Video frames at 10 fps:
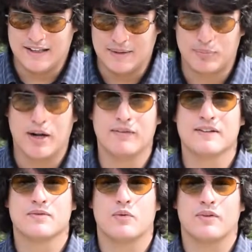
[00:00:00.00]
the
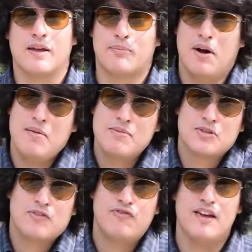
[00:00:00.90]

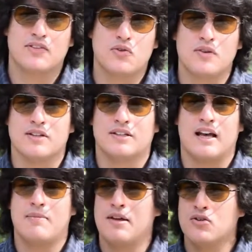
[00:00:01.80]
problems of fiat currency.
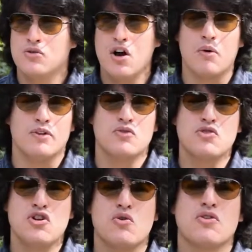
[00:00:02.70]
I mean, you
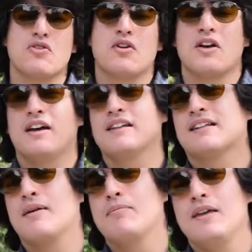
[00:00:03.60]
knew it
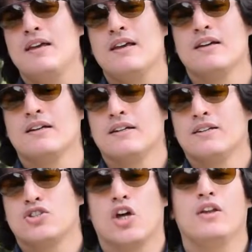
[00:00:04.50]
can be
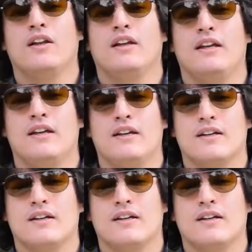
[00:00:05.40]
suddenly